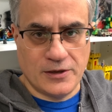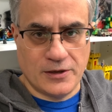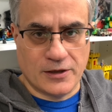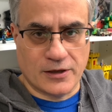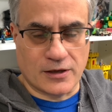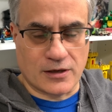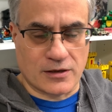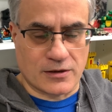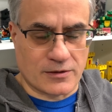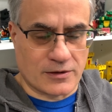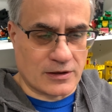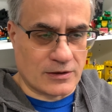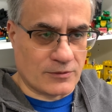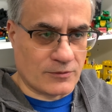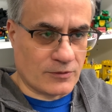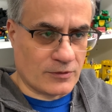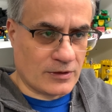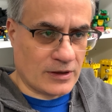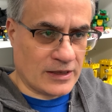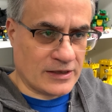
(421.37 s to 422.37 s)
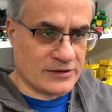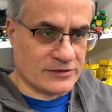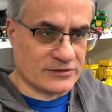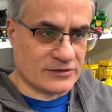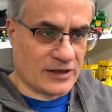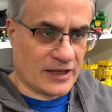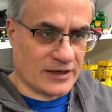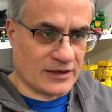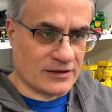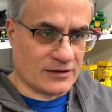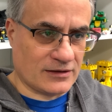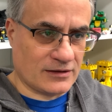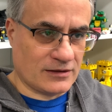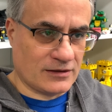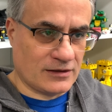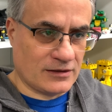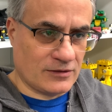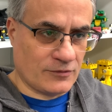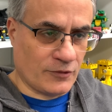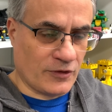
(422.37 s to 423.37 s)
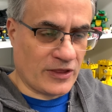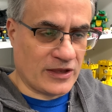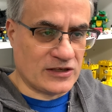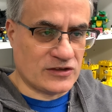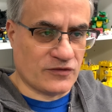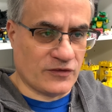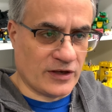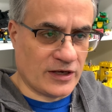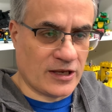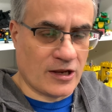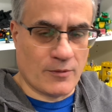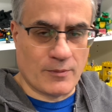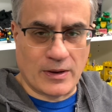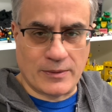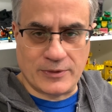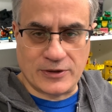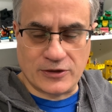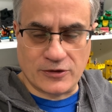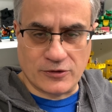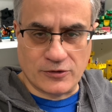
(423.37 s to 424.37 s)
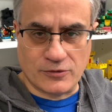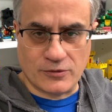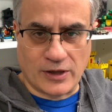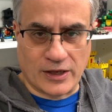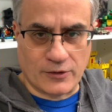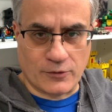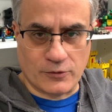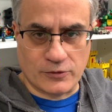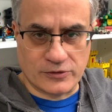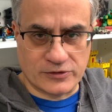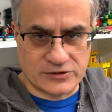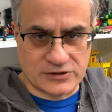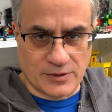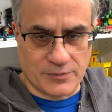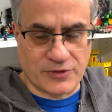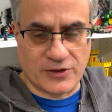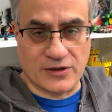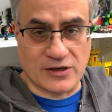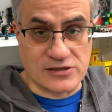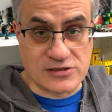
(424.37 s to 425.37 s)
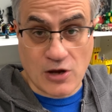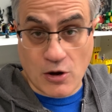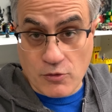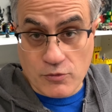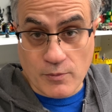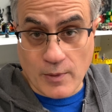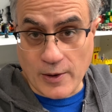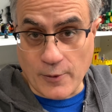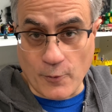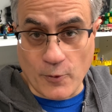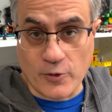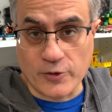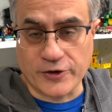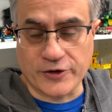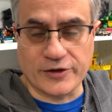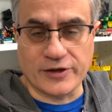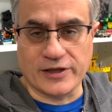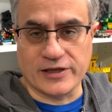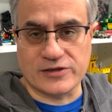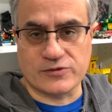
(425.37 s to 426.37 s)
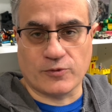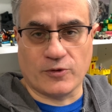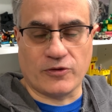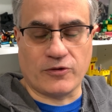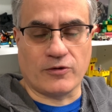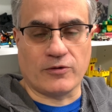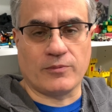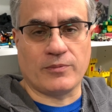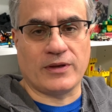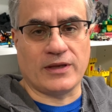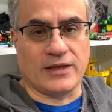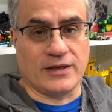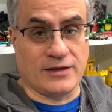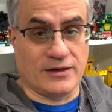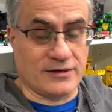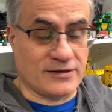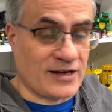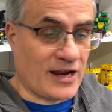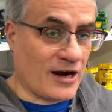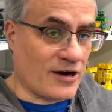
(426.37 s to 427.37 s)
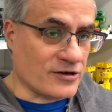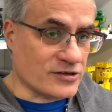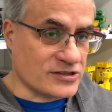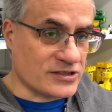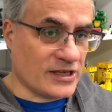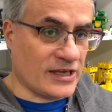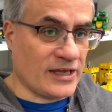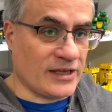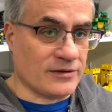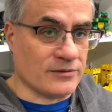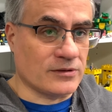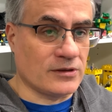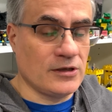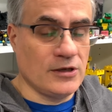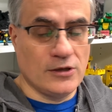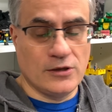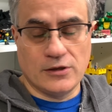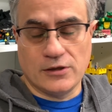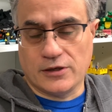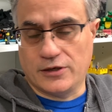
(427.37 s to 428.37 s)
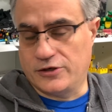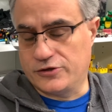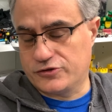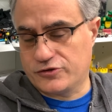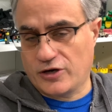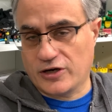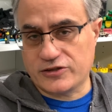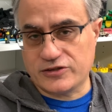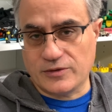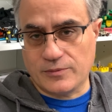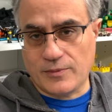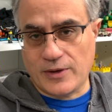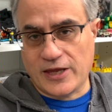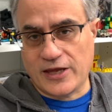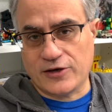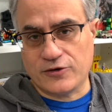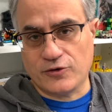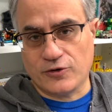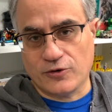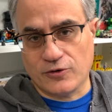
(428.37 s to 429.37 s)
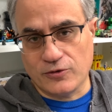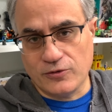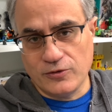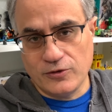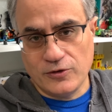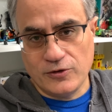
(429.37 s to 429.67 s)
Uh, is like with each video, maybe do like something that's on my wanted list, whether it be an entire set, an instruction manual,